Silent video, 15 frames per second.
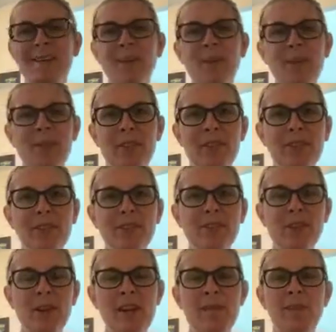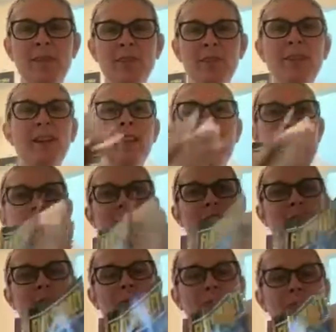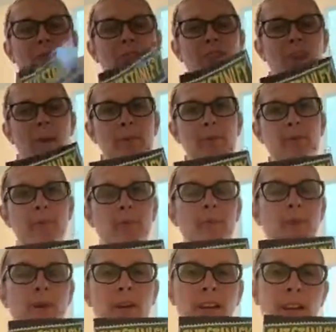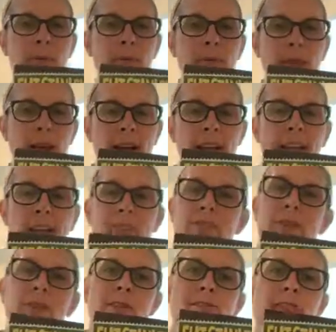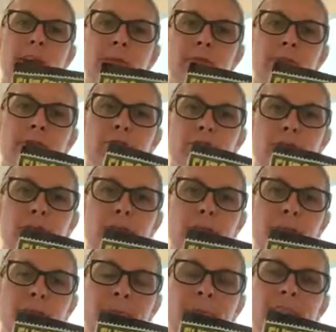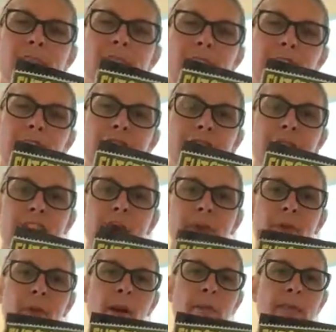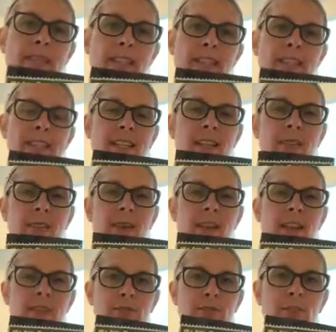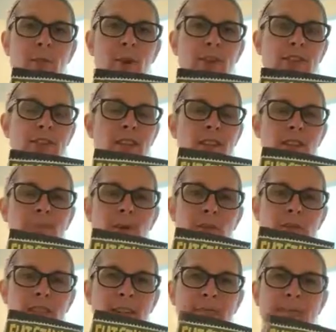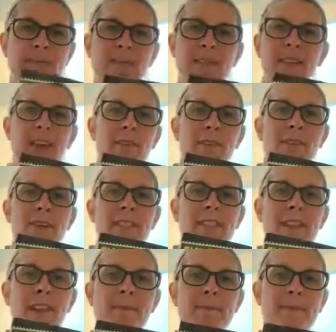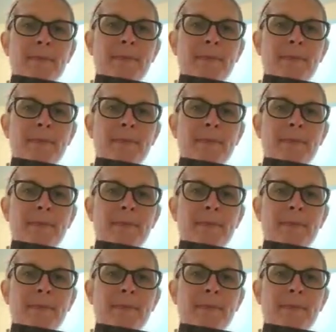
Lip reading: Well, thanks for joining me to read this first chapter of the book, and I'll be back again to read chapter 2 soon. Check out the website, see if you can answer the question that's posted. Have a great day.